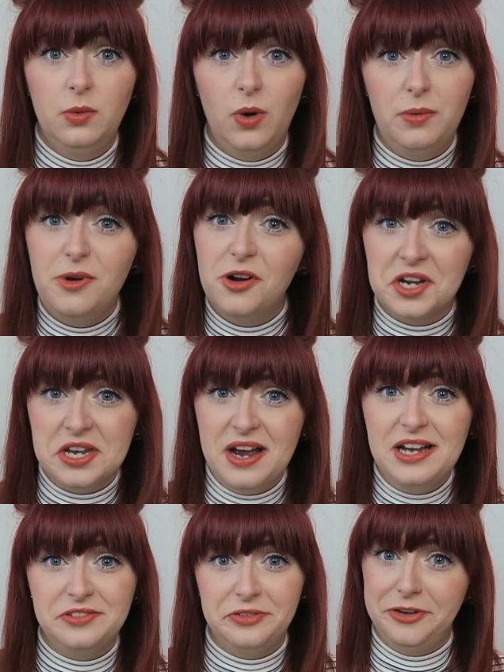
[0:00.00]
what more can you
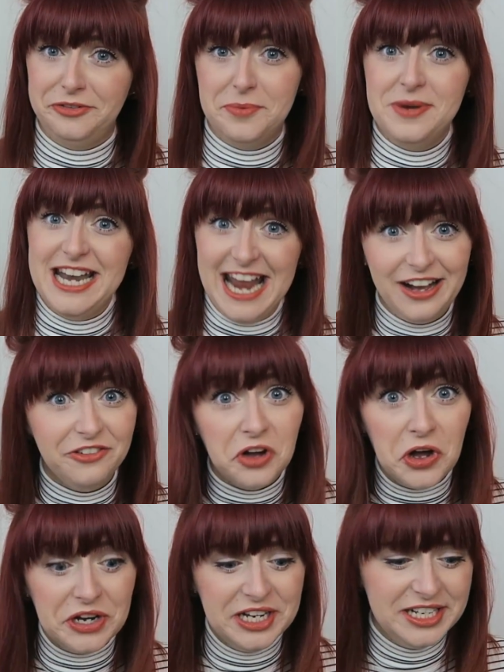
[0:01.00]
ask for from a nail
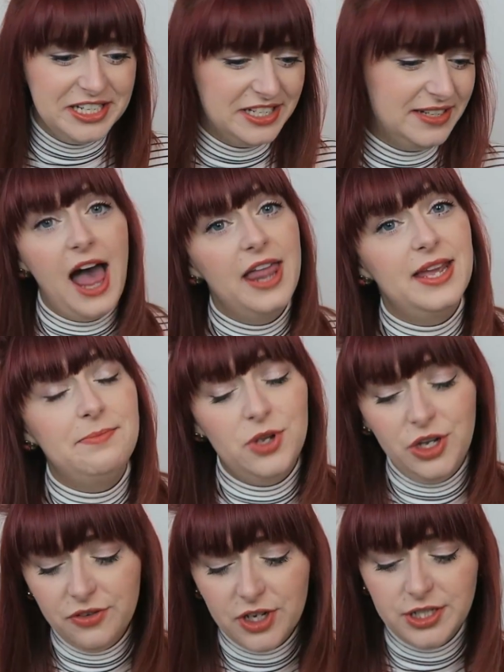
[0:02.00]
varnish? And then
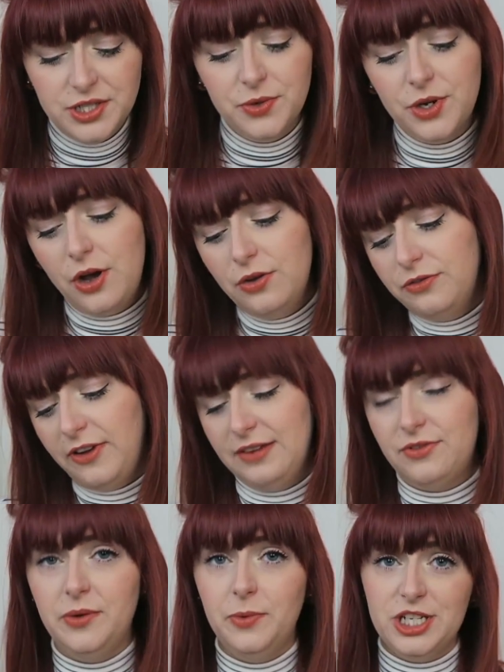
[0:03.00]
moving on to an old
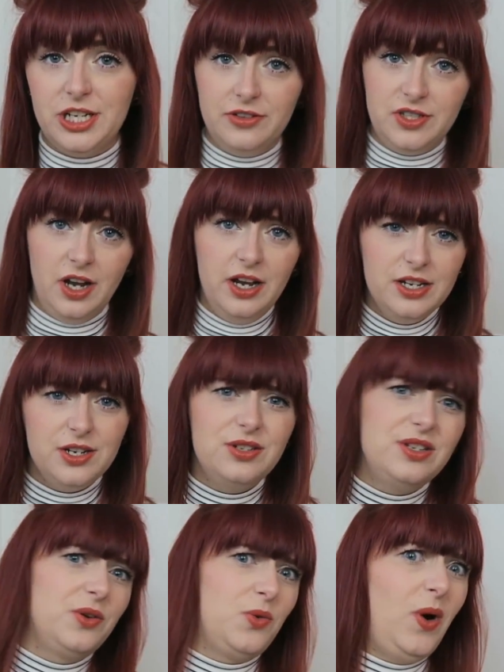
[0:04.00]
favourite, which I've started
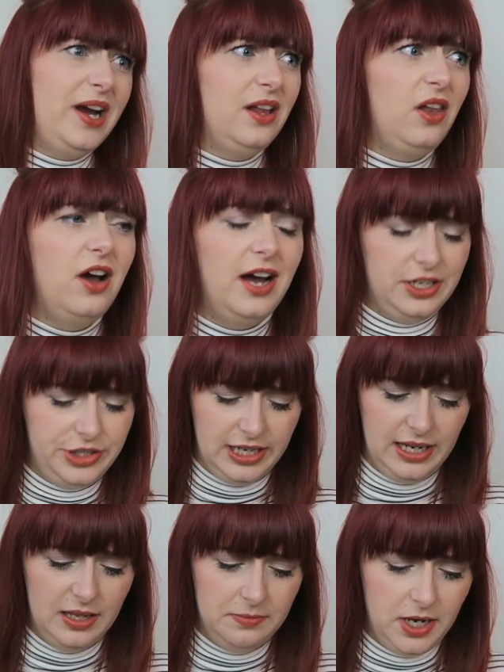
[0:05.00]
using quite a lot
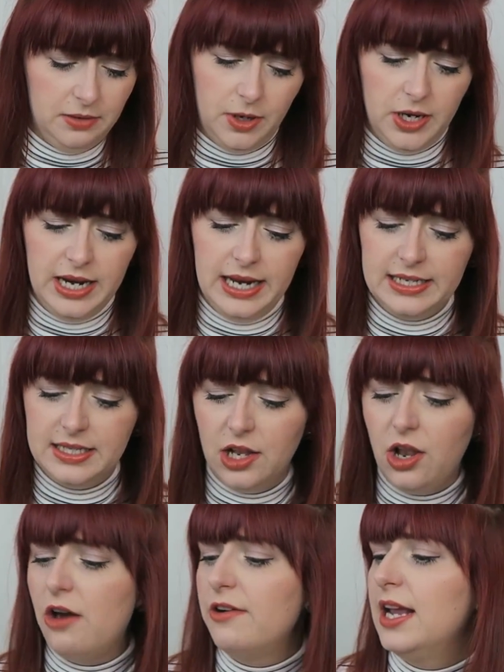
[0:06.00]
actually at the moment. It's
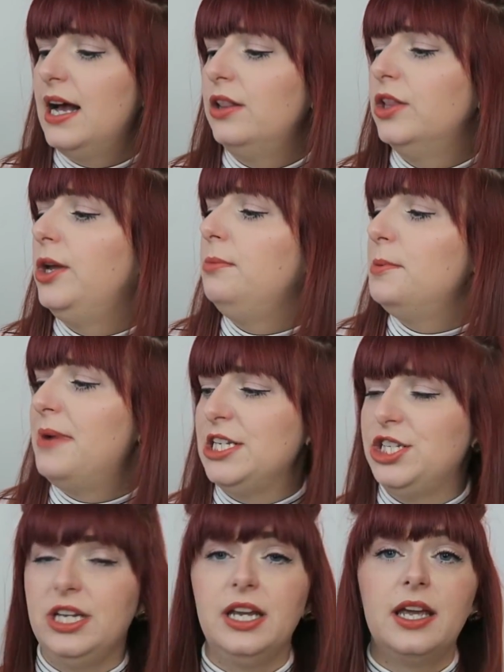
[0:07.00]
the L'Oreal Lumi
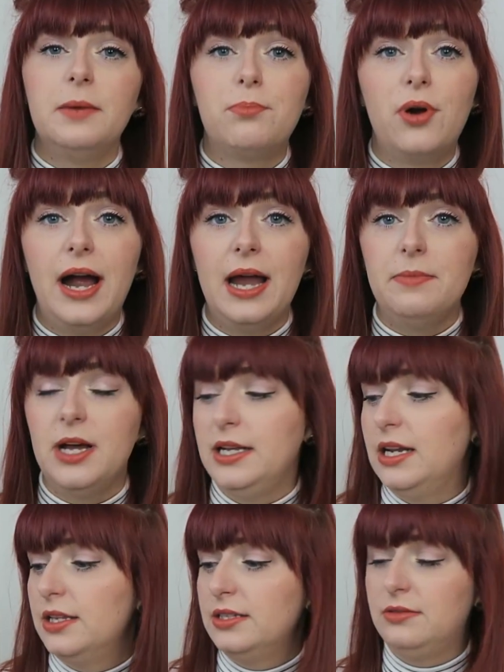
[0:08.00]
Magique primer.
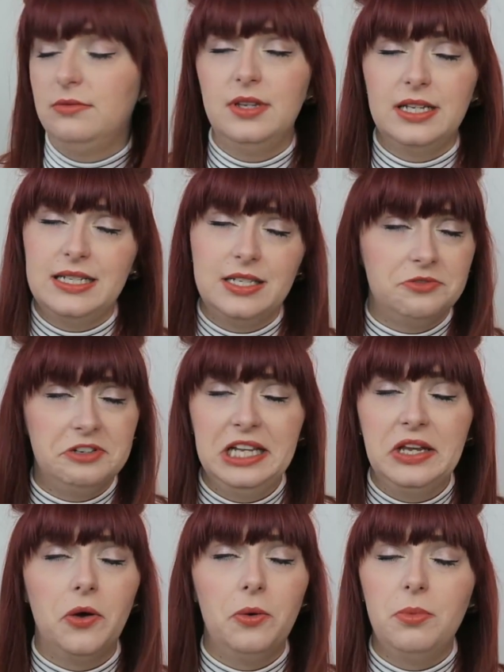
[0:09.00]
Now this is a
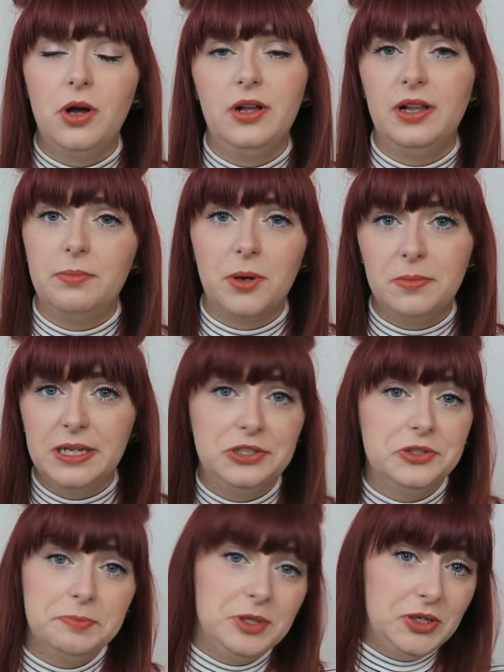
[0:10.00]
really old bottle. I probably
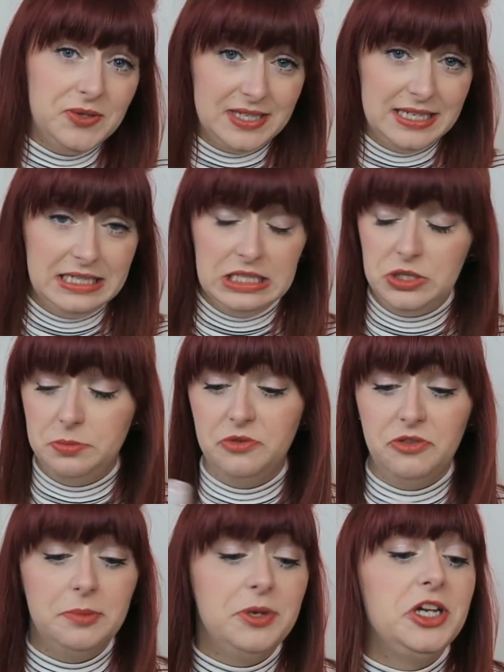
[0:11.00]
shouldn't be using this. I should
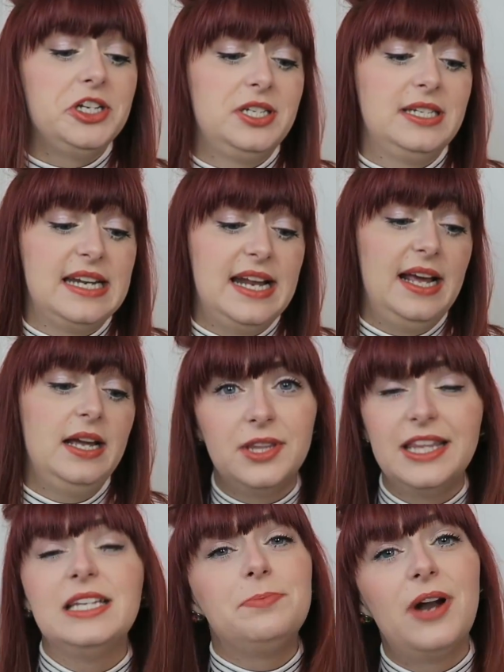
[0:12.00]
be repurchasing it.
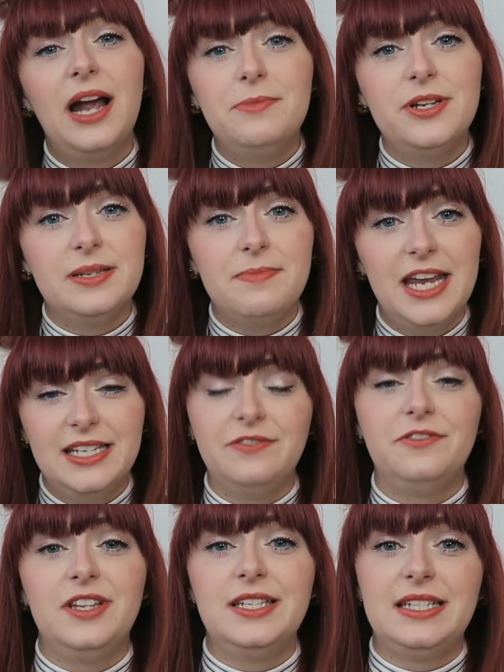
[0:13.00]
But this primer is
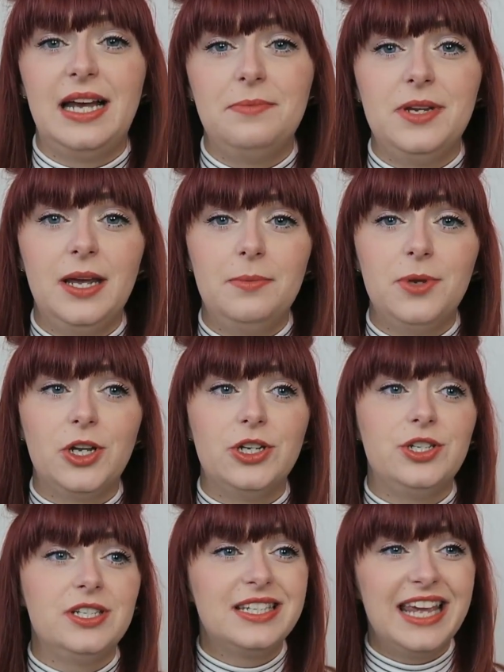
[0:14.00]
amazing for this time of year
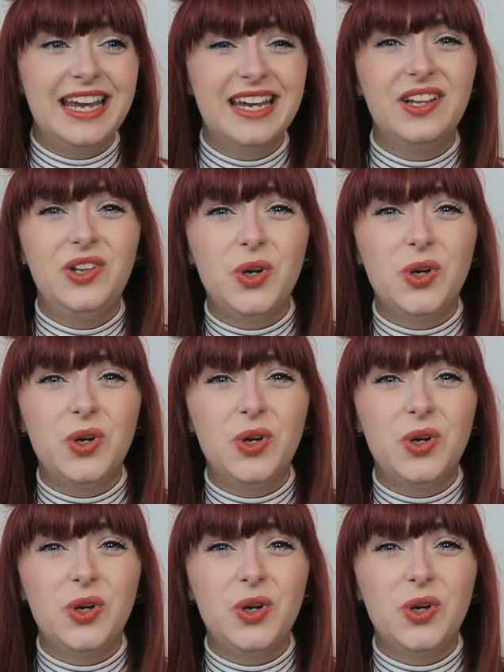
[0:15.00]
because your skin can